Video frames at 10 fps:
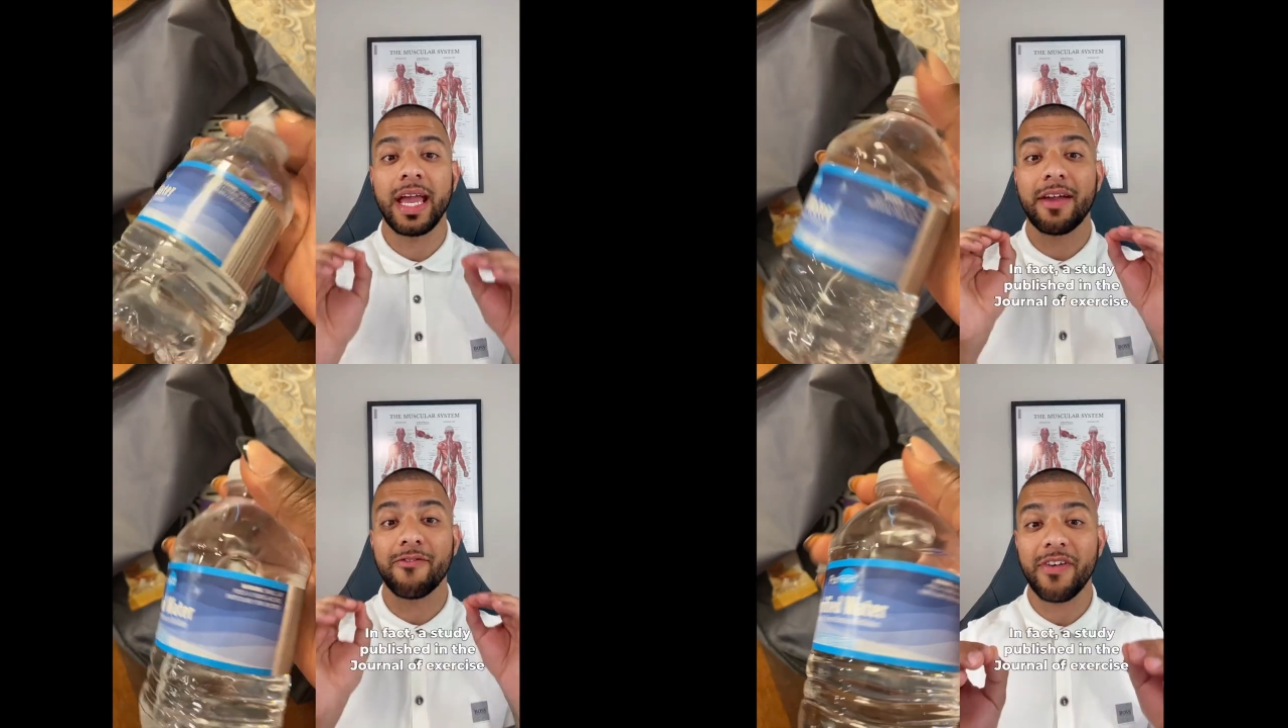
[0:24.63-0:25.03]

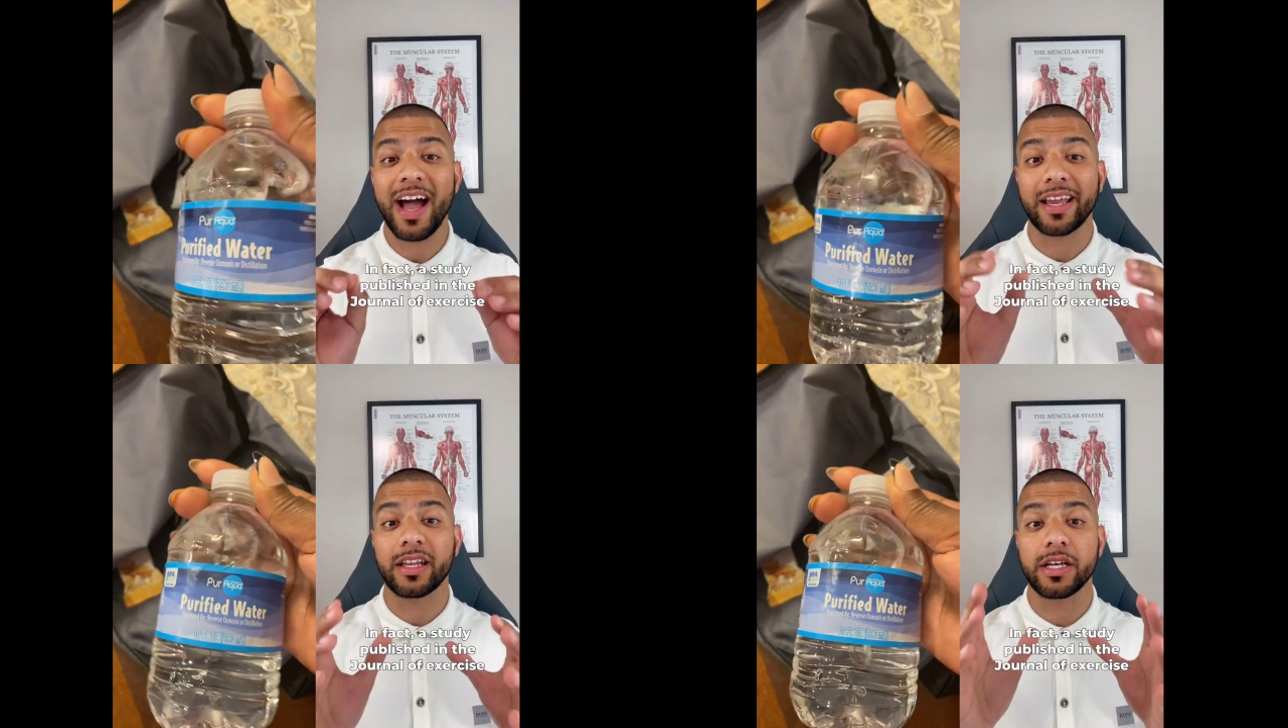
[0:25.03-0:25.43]
In
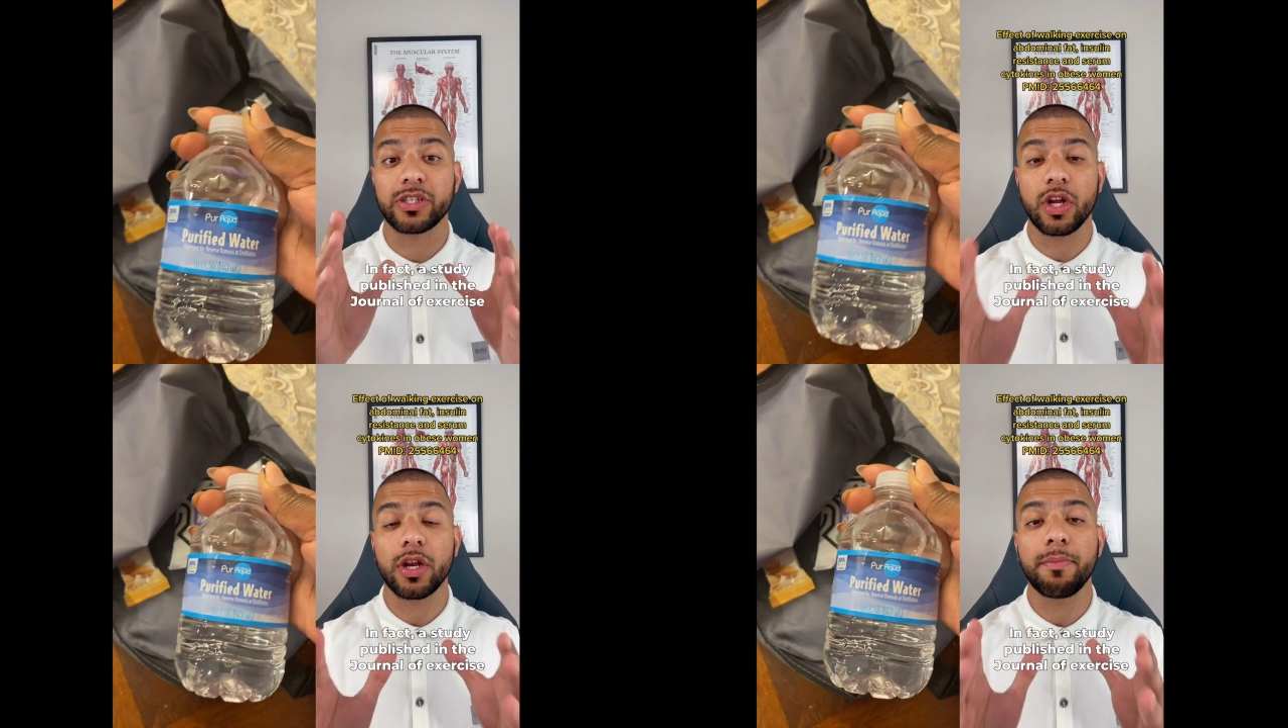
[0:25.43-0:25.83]
fact, a
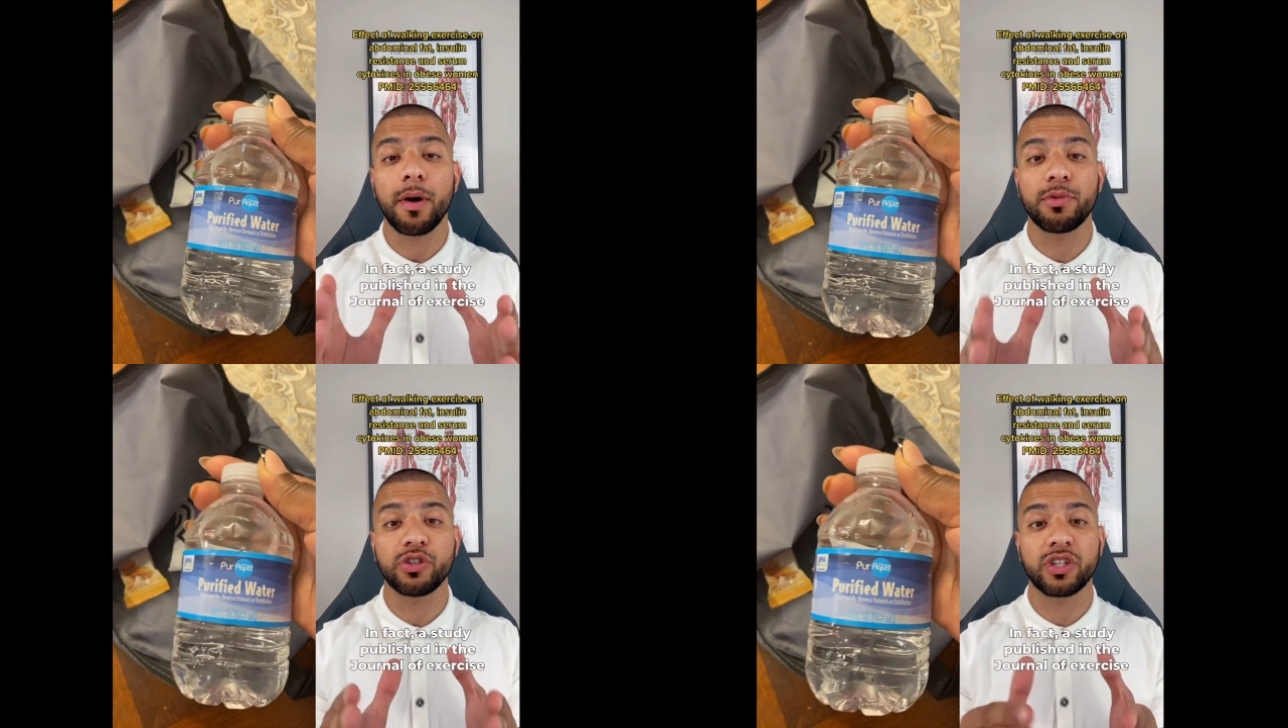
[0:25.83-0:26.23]
study
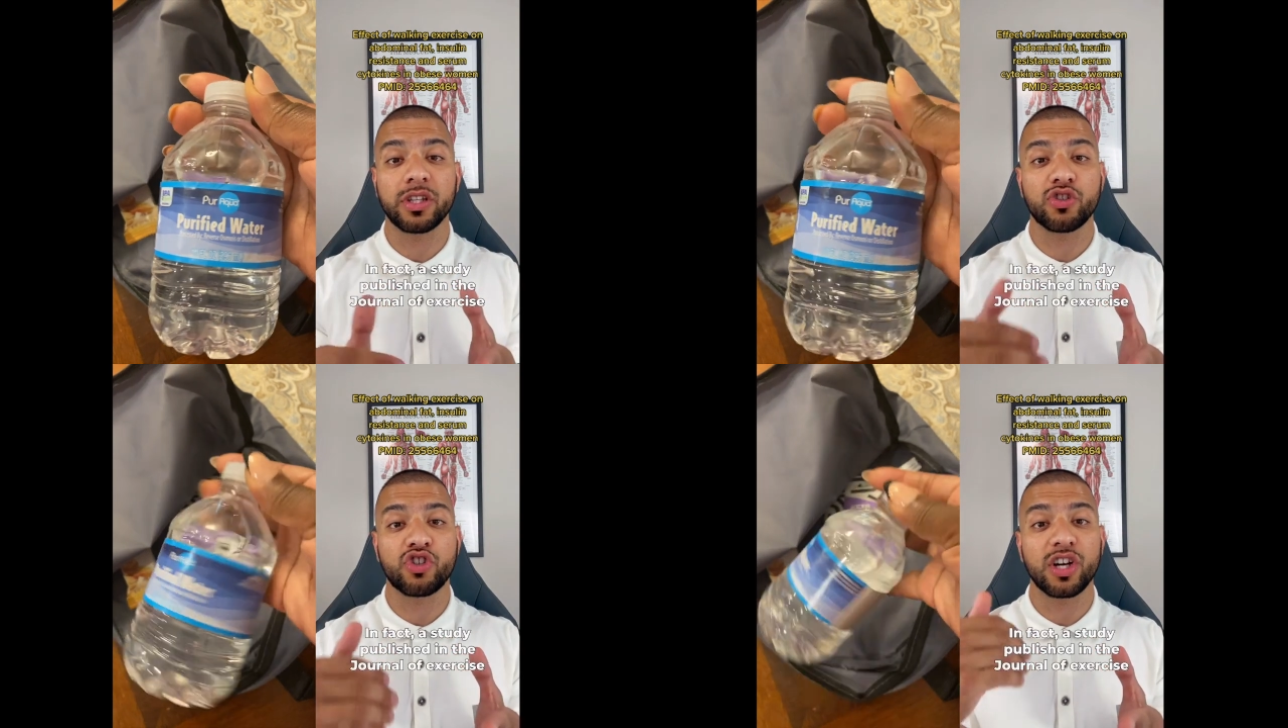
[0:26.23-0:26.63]
published in
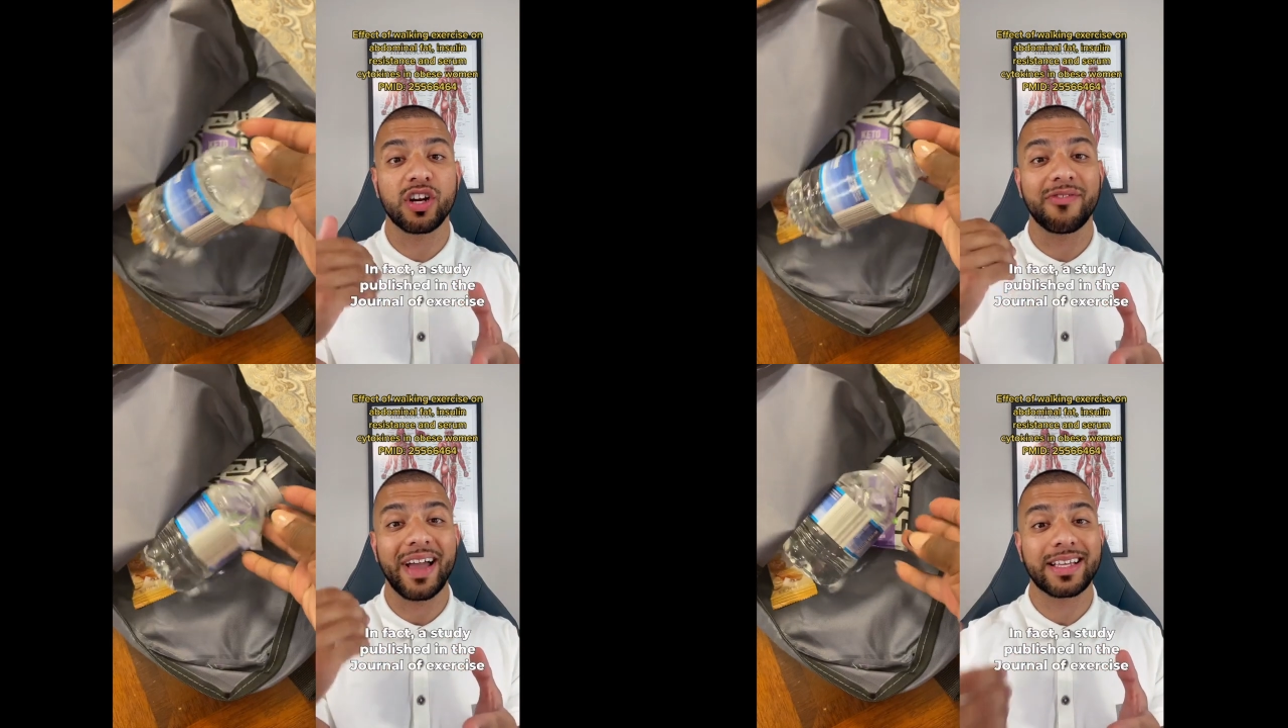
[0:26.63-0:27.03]
the Journal
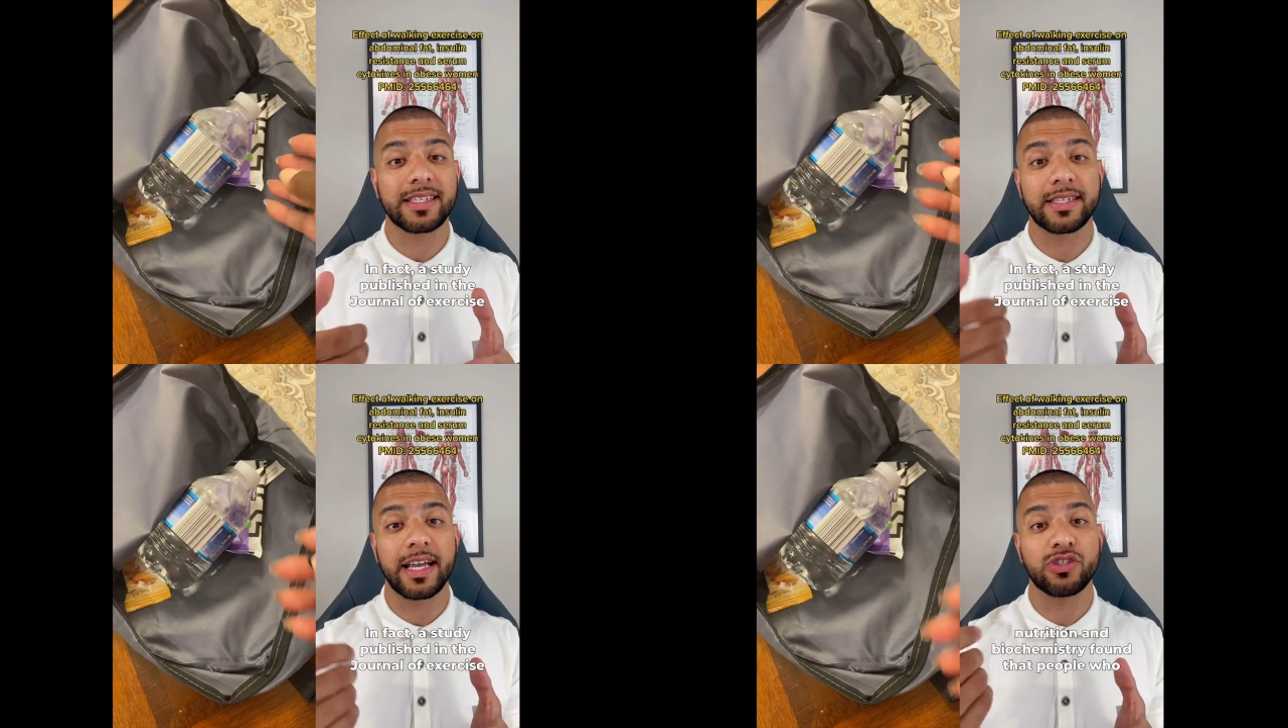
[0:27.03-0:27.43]
of
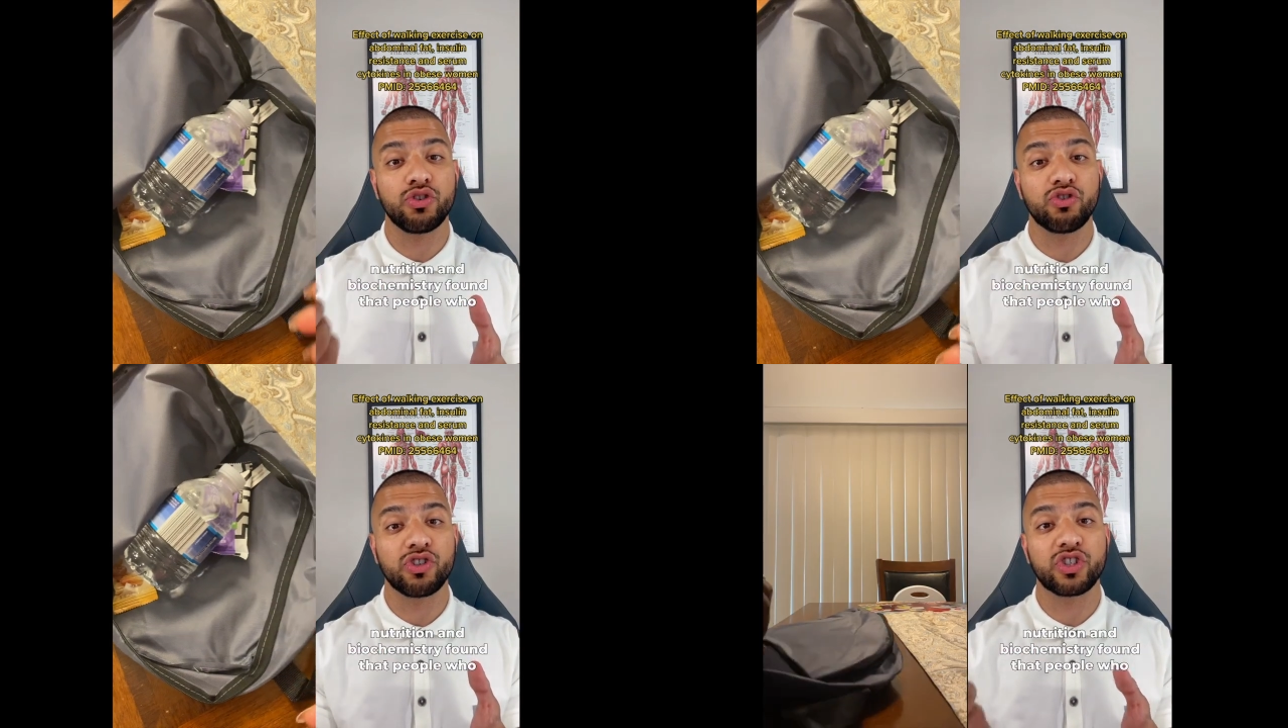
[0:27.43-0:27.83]
Exercise,
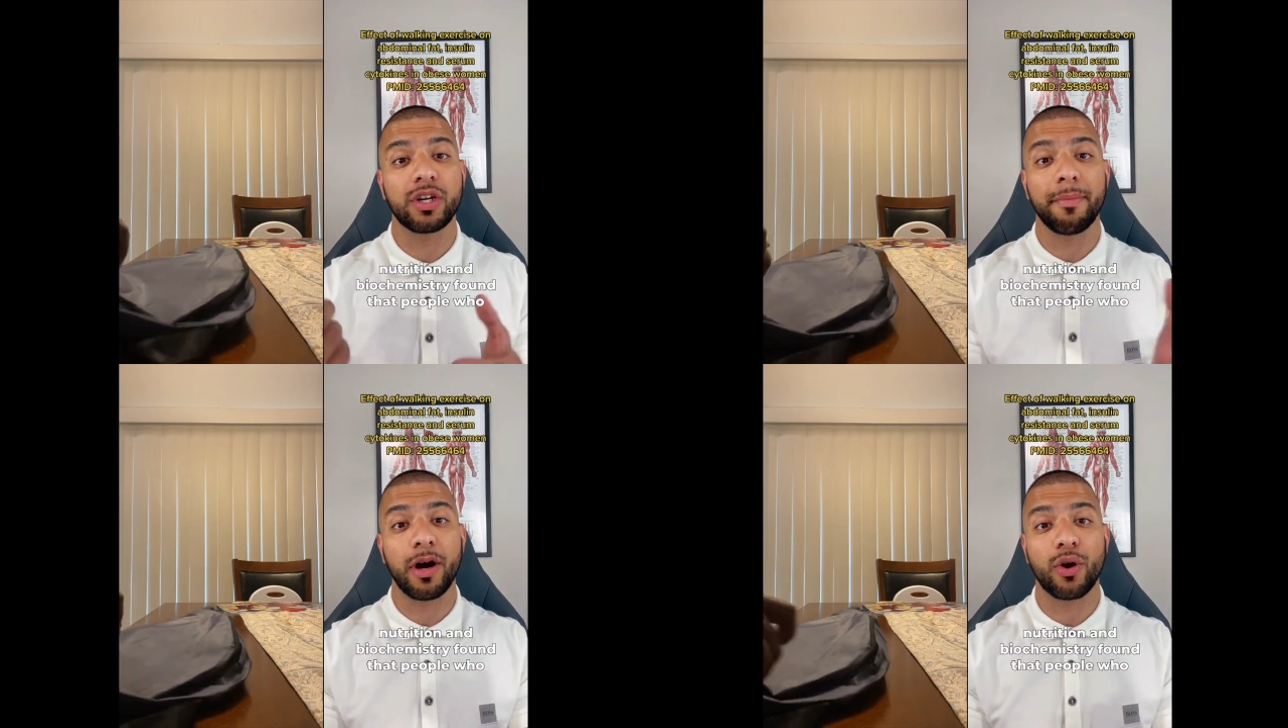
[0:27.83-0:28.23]
Nutrition
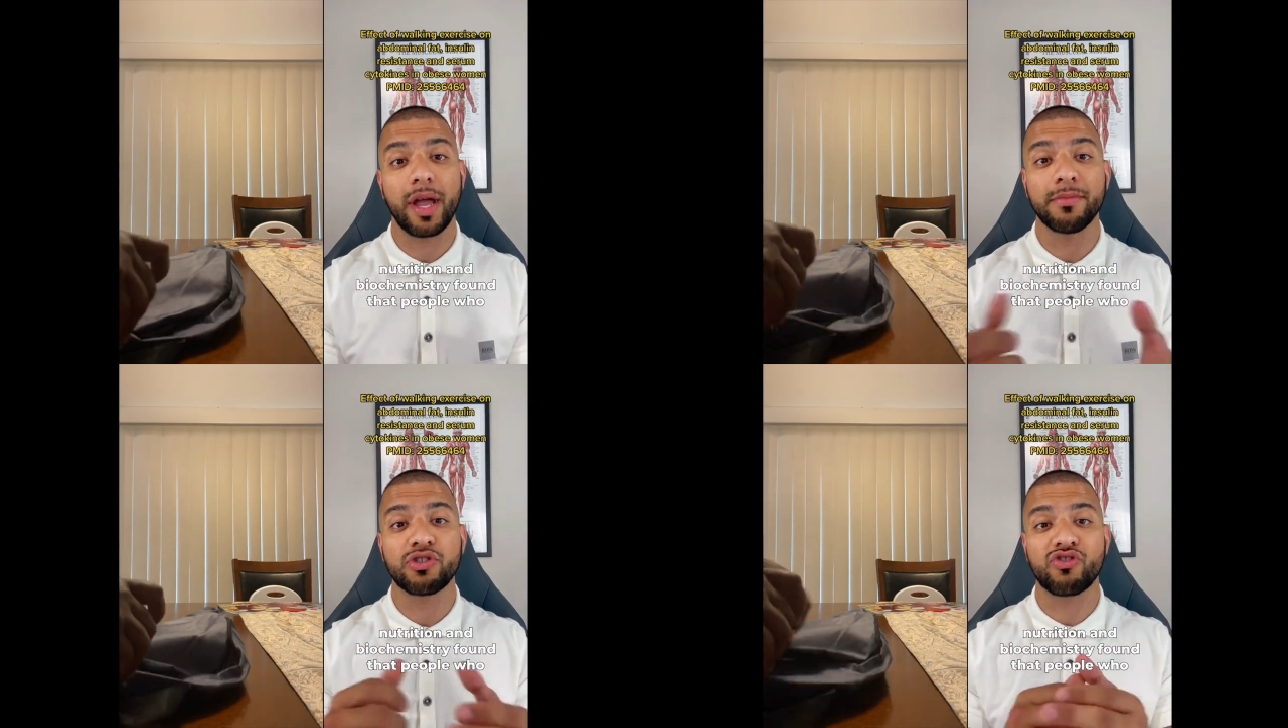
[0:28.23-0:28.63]
and
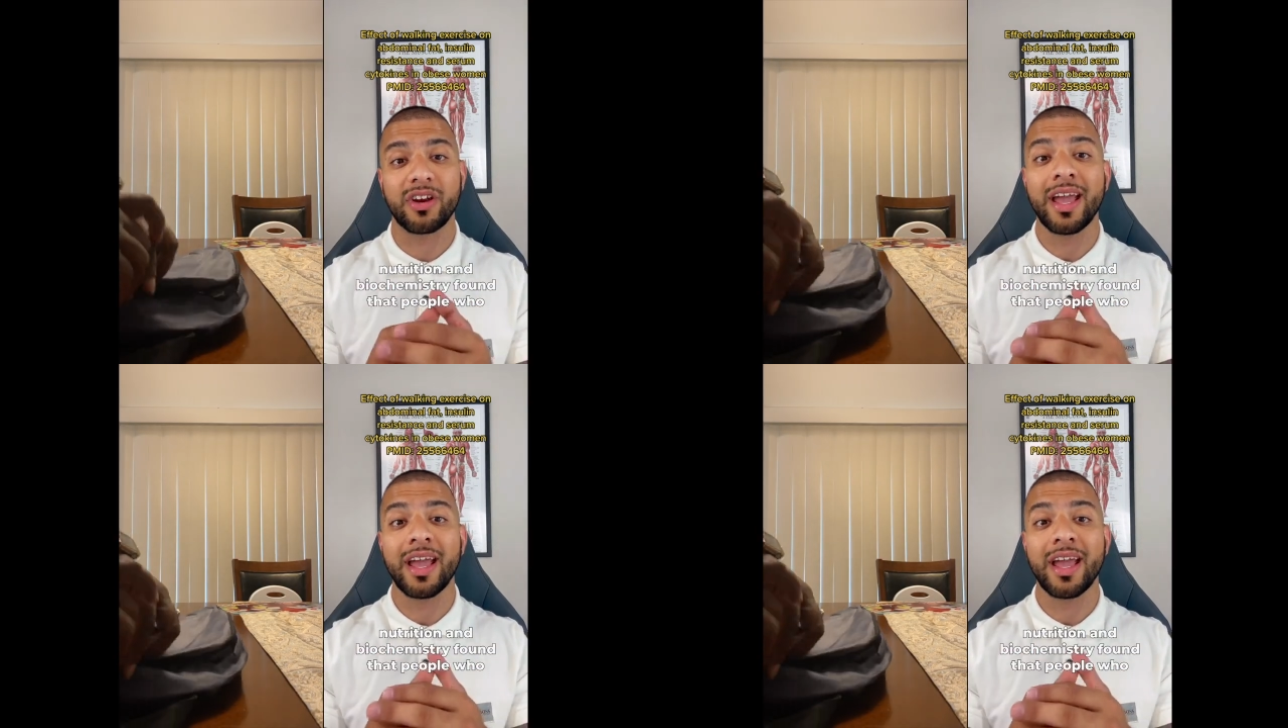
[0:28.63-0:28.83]
Biochemistry